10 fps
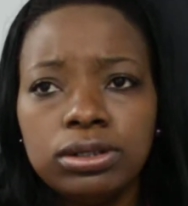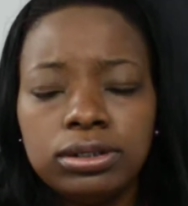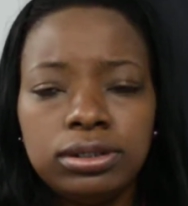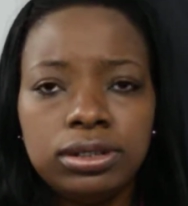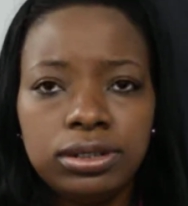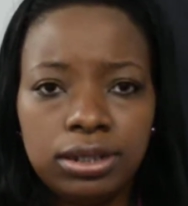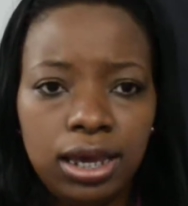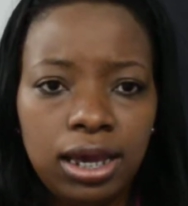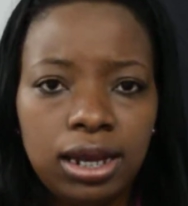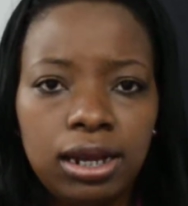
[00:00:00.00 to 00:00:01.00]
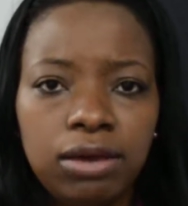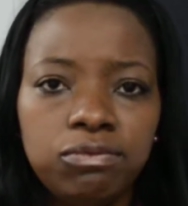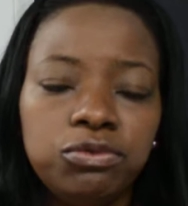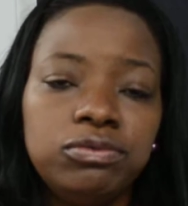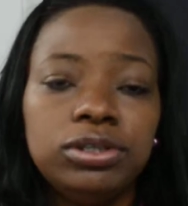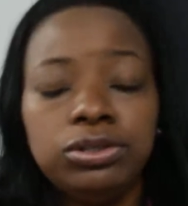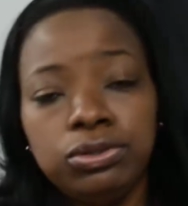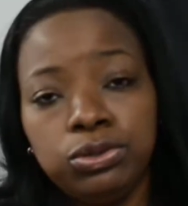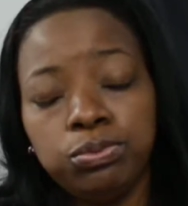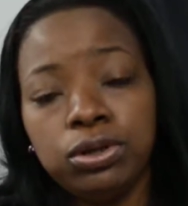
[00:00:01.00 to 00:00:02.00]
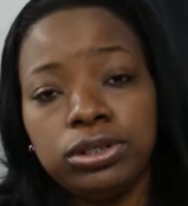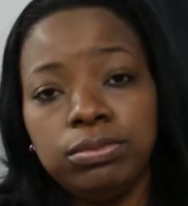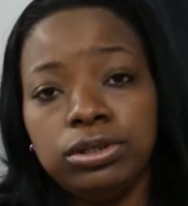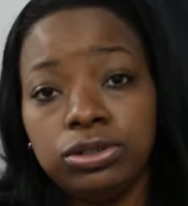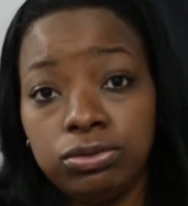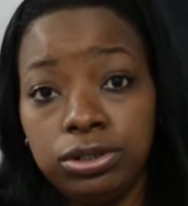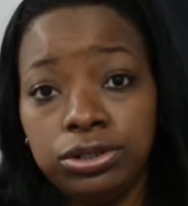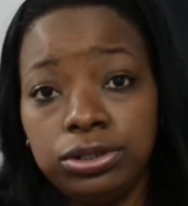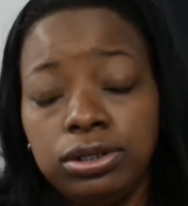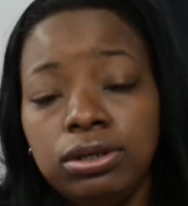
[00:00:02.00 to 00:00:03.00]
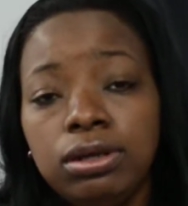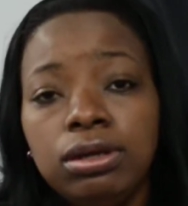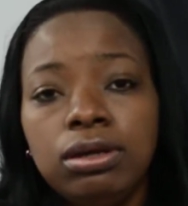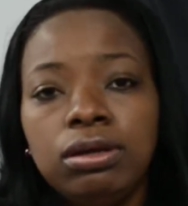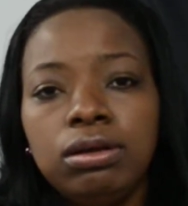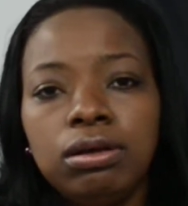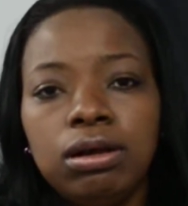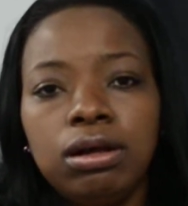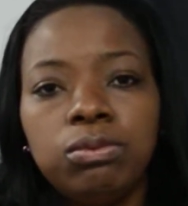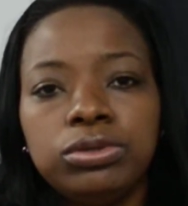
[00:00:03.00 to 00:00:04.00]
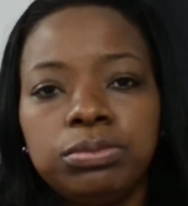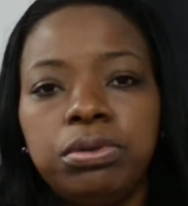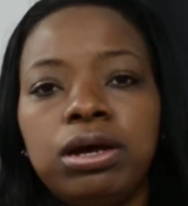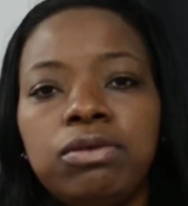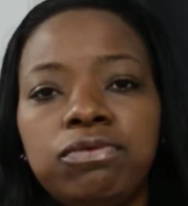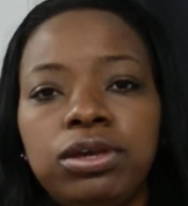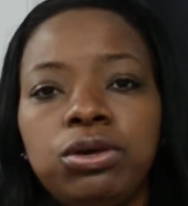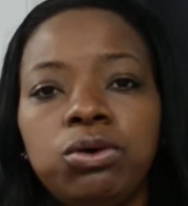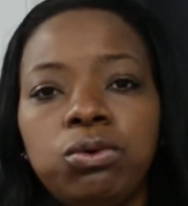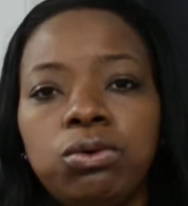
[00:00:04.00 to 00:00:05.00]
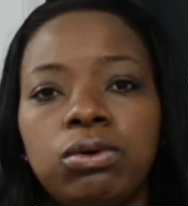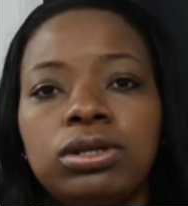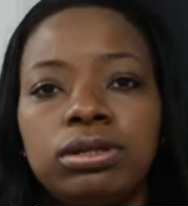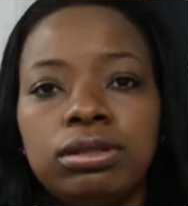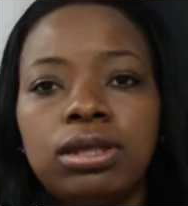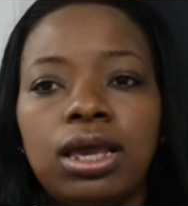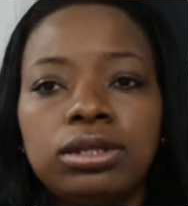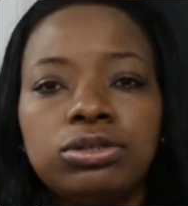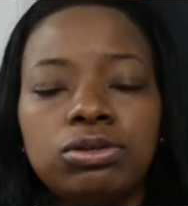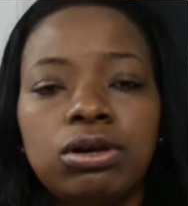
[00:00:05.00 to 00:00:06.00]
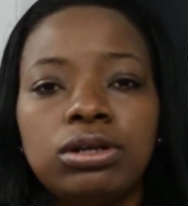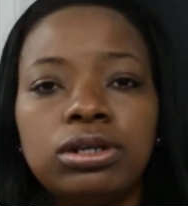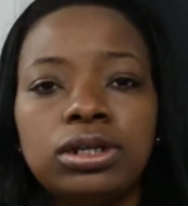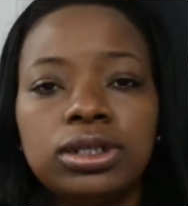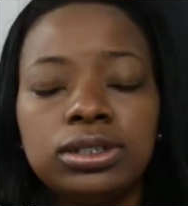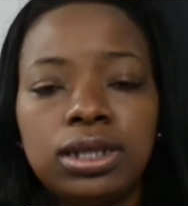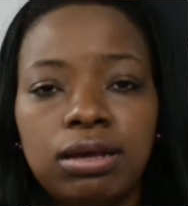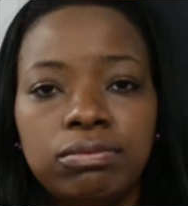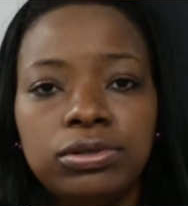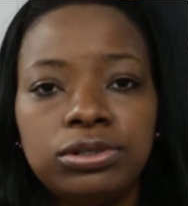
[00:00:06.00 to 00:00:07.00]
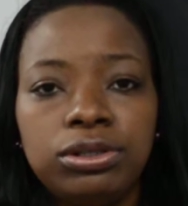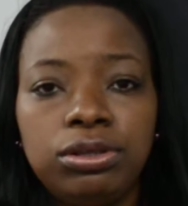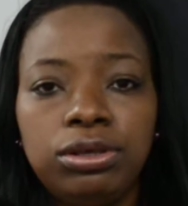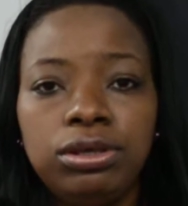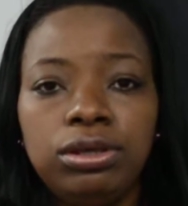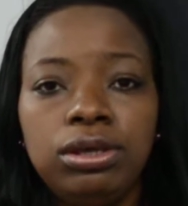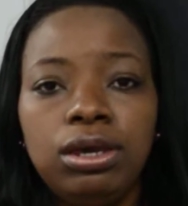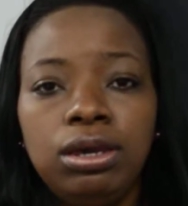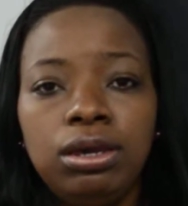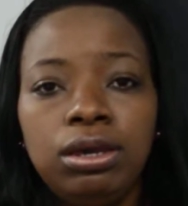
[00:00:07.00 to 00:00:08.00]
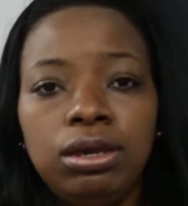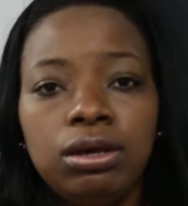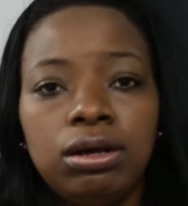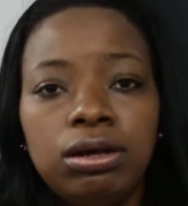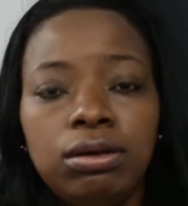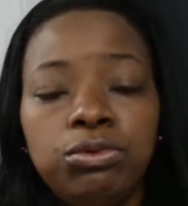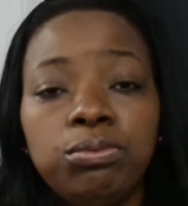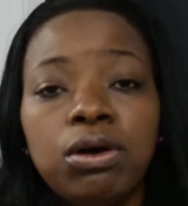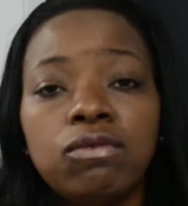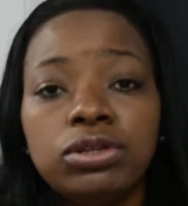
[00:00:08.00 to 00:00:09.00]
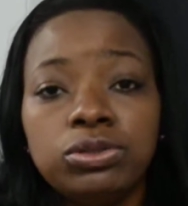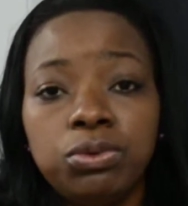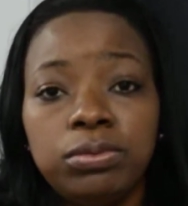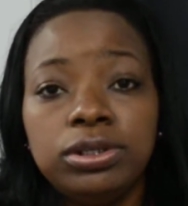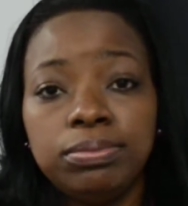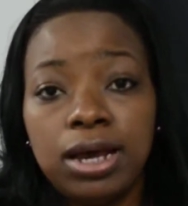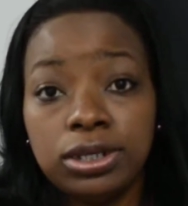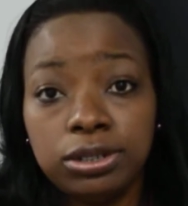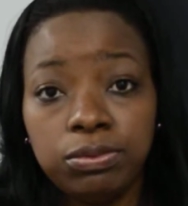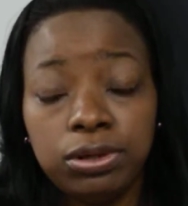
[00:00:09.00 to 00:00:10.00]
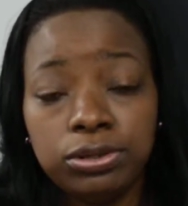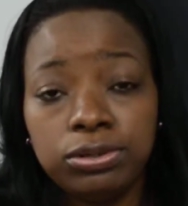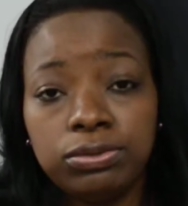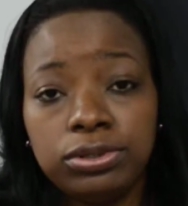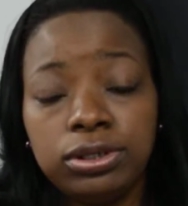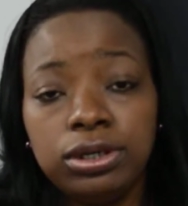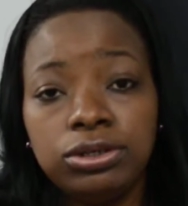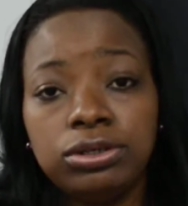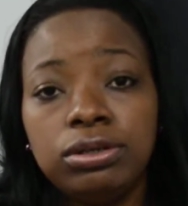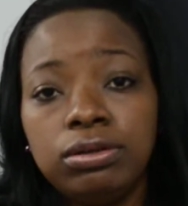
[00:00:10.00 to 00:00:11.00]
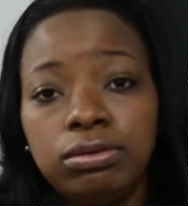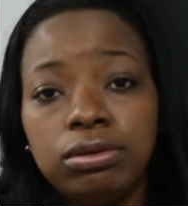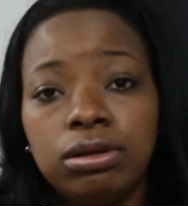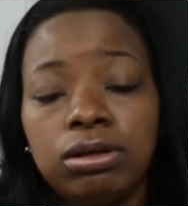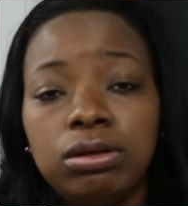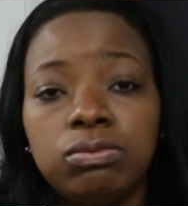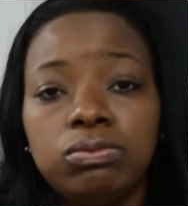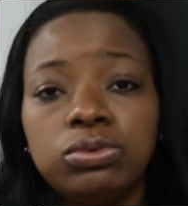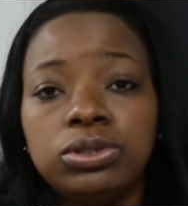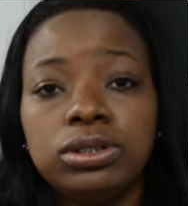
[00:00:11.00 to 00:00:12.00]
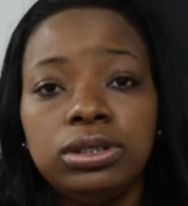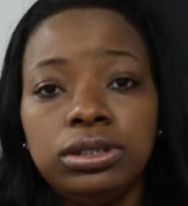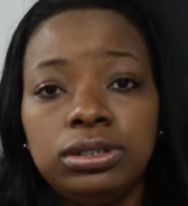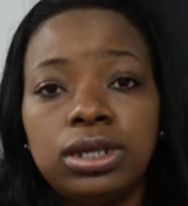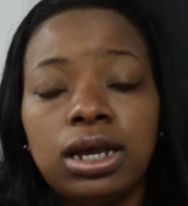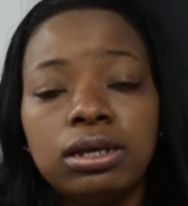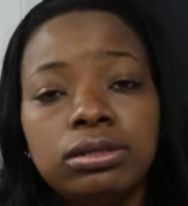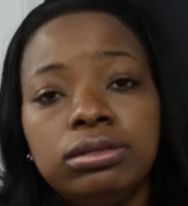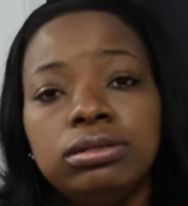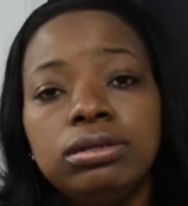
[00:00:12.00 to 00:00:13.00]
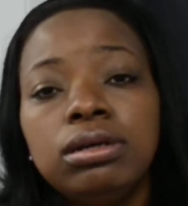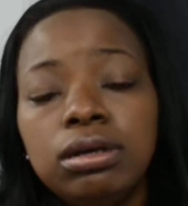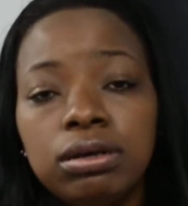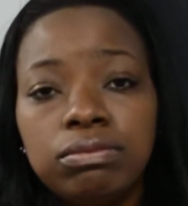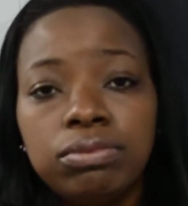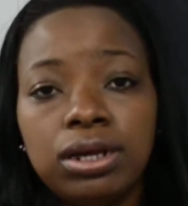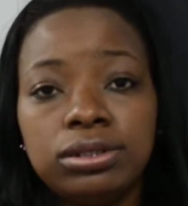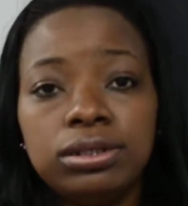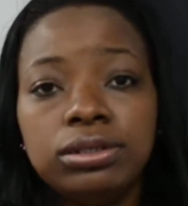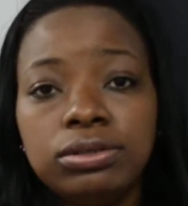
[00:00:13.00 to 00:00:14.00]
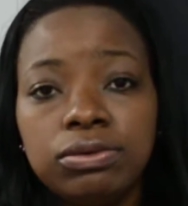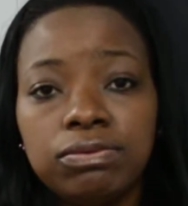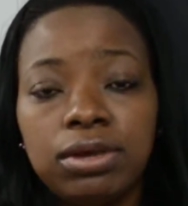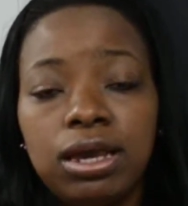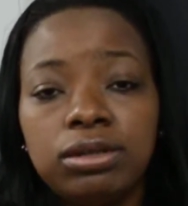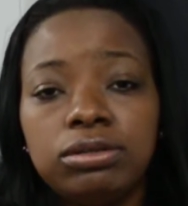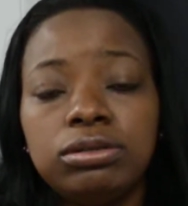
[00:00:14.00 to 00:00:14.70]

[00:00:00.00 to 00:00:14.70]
Since then, I've moved into sports administration. Was a part of a cohort that started and established the New Providence Women's Basketball Association. Was the second president of that.